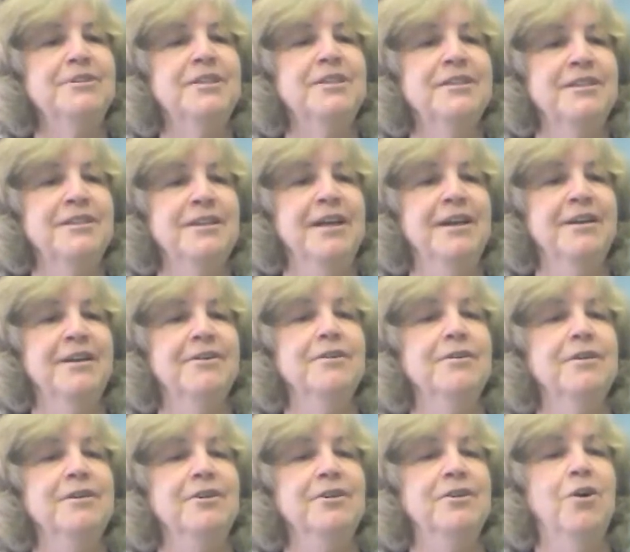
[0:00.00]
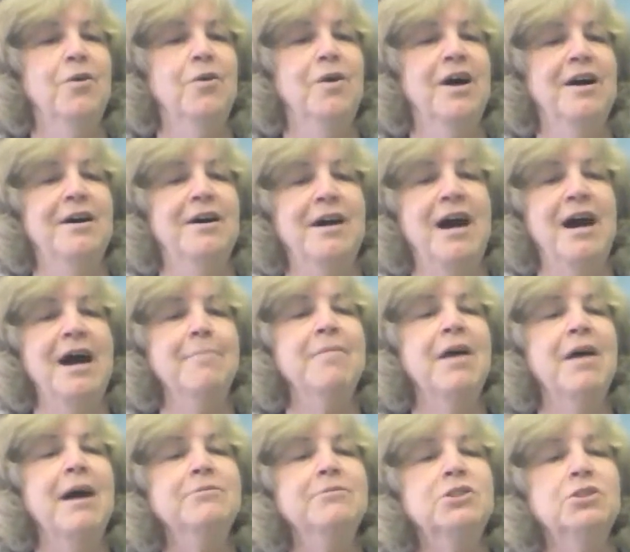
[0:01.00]
to think.
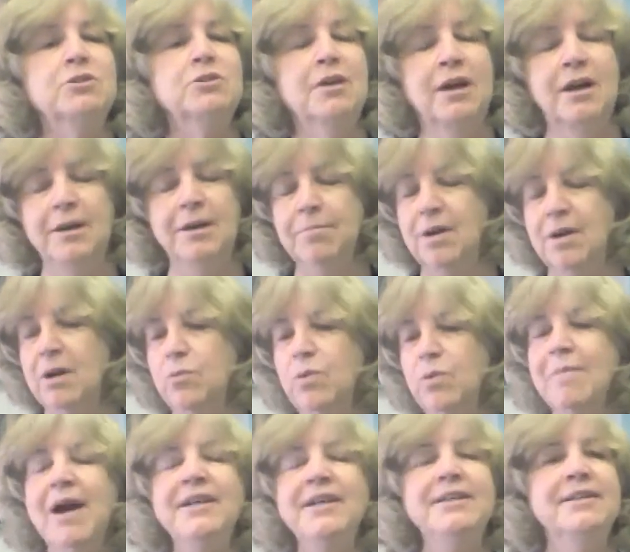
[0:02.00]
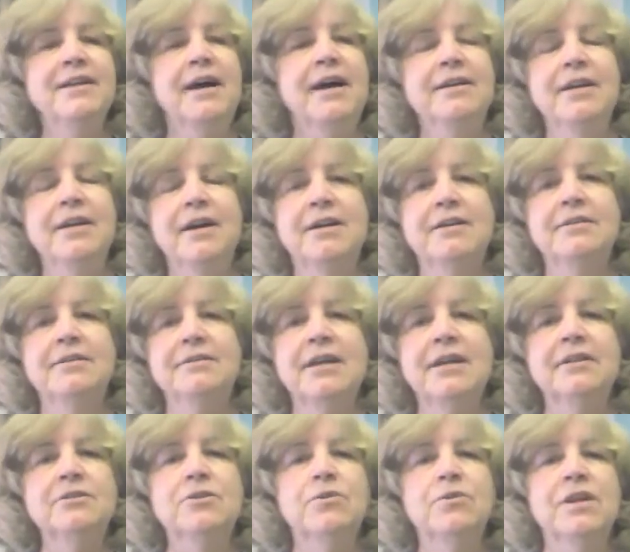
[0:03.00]
I'm reminded on
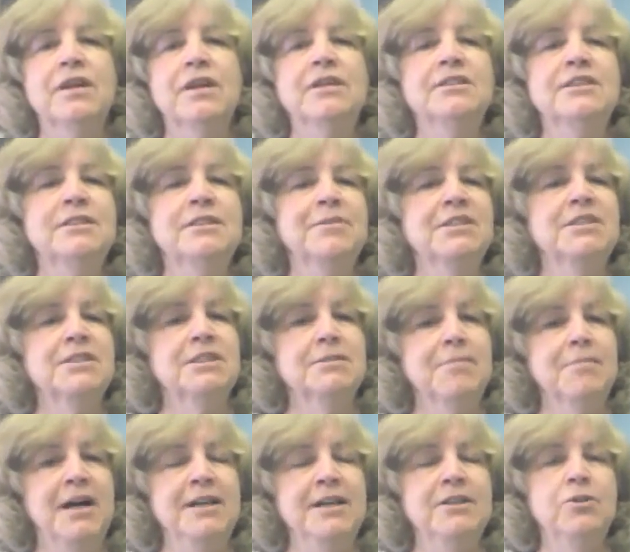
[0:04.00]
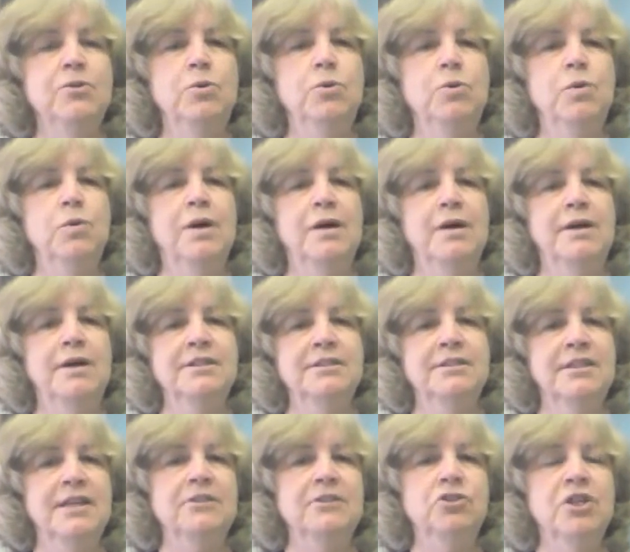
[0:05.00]
Dr. Elizabeth Smythe, who is
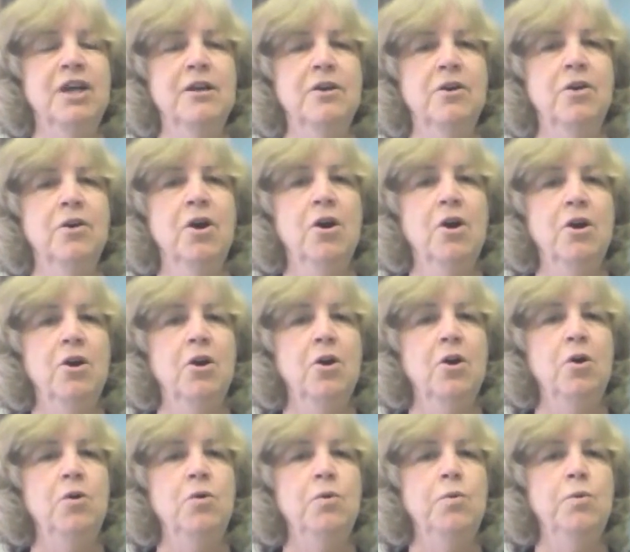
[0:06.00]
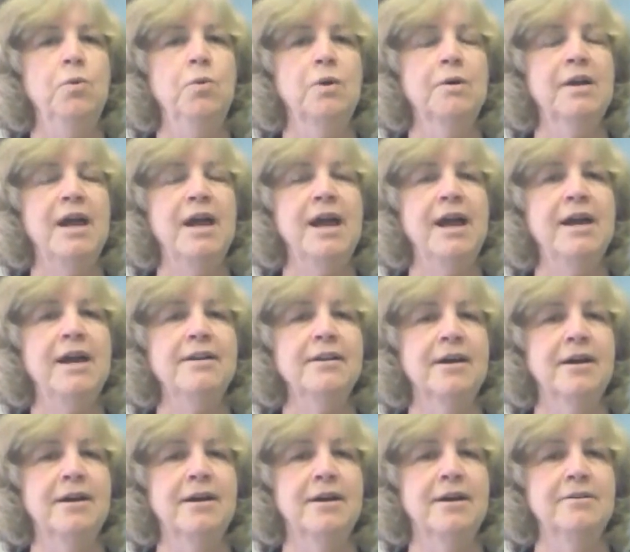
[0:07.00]
an educator, who had
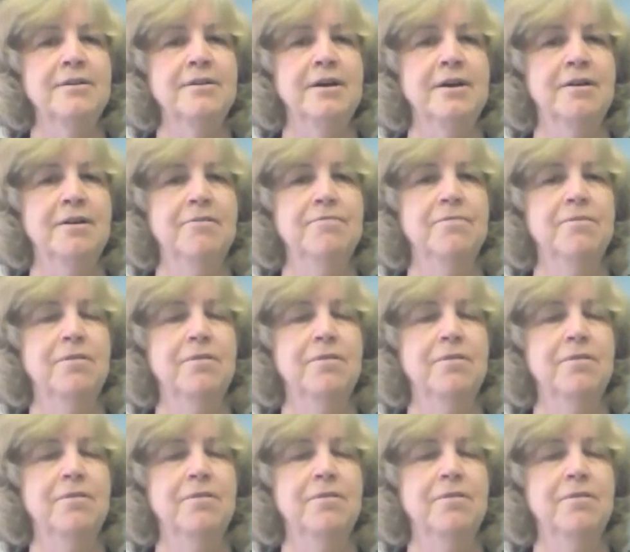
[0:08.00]
a